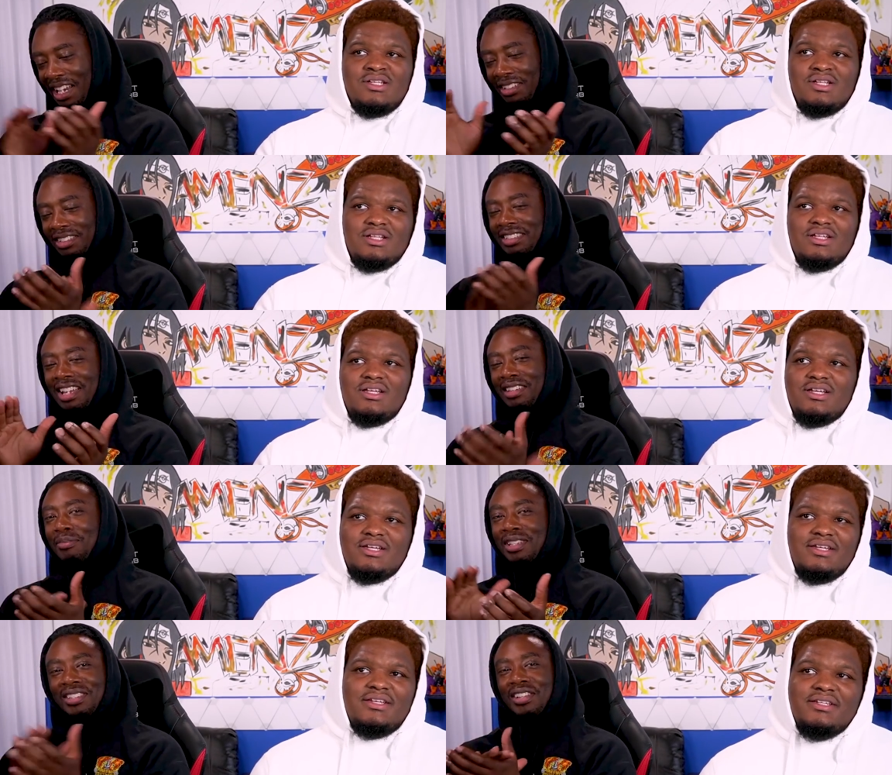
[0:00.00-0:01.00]
Speaker 1: Shout out to
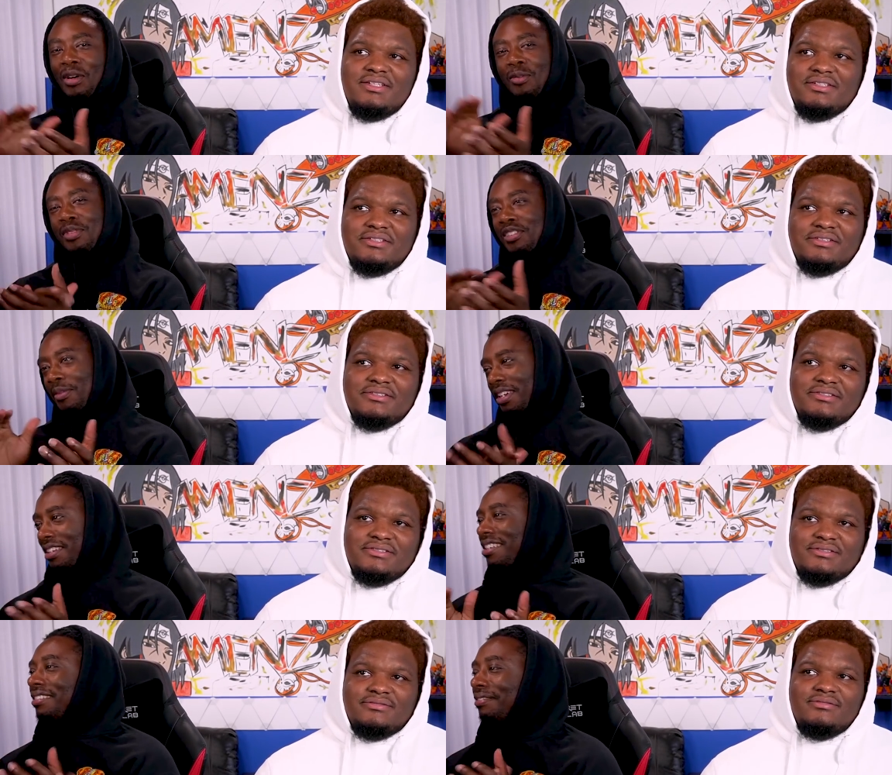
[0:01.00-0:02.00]
Takemichi homies,
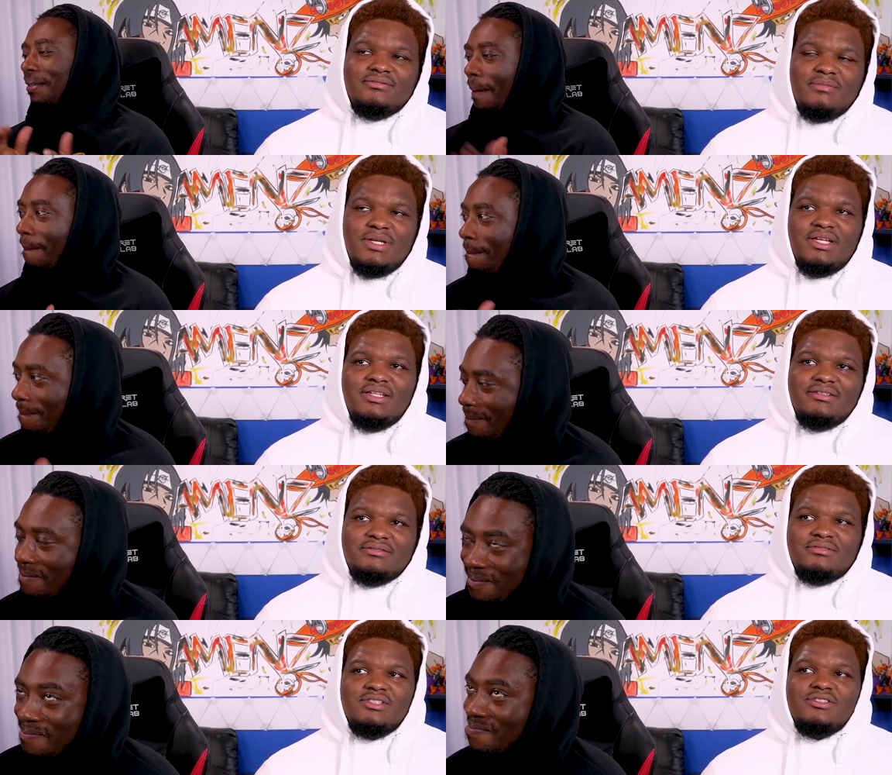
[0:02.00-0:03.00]
man.
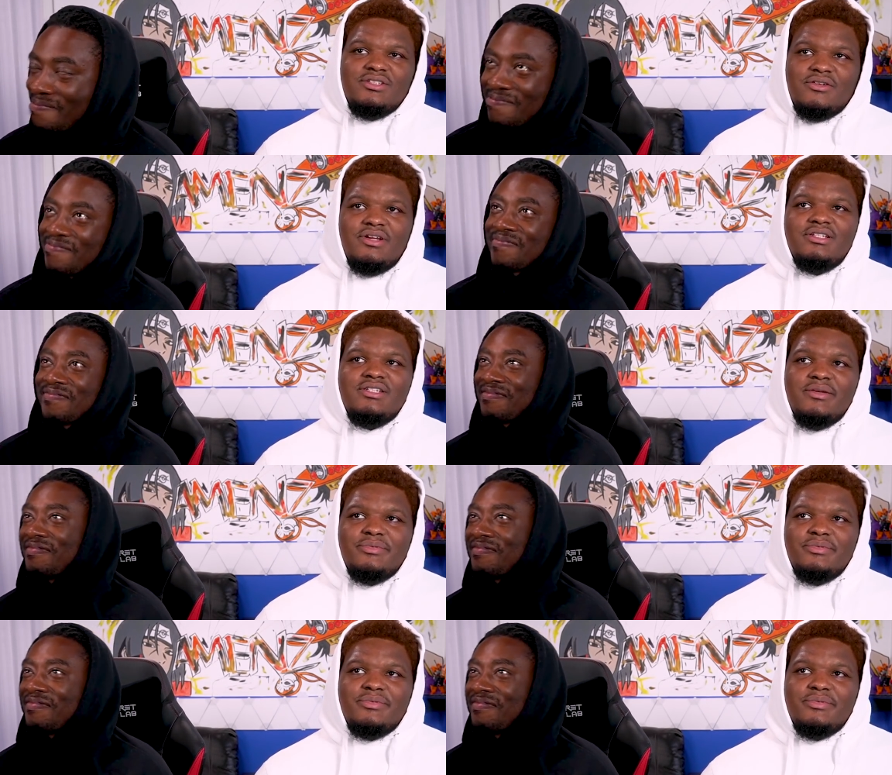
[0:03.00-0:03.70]
Man, this is a crazy